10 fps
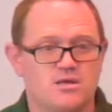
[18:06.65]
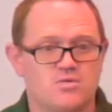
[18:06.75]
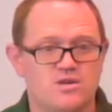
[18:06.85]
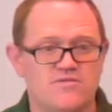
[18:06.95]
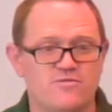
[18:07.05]

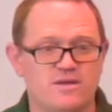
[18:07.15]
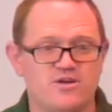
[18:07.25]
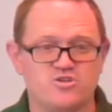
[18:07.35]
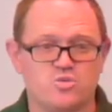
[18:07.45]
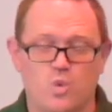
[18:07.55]
when everybody
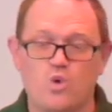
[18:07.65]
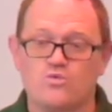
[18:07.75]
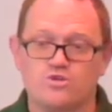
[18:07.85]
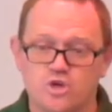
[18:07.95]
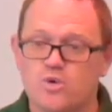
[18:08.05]
else won't
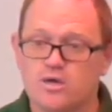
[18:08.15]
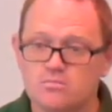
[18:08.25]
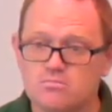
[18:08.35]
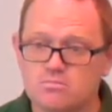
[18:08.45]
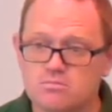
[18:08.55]
do it
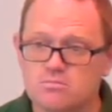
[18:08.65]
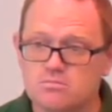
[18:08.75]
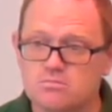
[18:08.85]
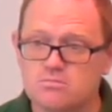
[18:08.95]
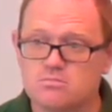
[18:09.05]

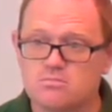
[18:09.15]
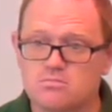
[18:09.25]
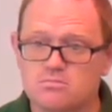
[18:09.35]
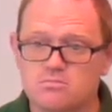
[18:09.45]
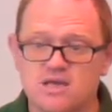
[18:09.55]

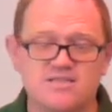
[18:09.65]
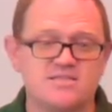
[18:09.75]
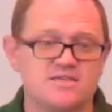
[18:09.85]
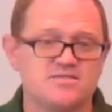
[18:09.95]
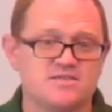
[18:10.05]
and
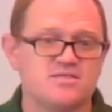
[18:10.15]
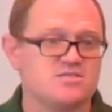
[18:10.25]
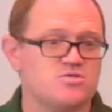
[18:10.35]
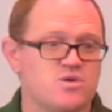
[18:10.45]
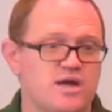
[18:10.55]
says this
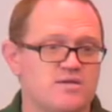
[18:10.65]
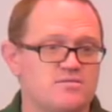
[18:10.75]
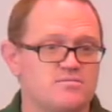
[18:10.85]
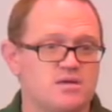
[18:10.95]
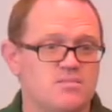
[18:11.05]
isn't right,
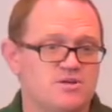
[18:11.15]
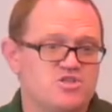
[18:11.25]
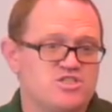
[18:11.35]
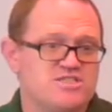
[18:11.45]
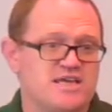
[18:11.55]
but
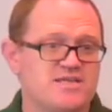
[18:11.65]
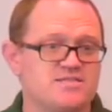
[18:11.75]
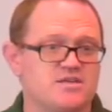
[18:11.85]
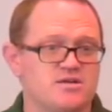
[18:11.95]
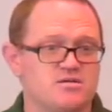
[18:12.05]
just stands there.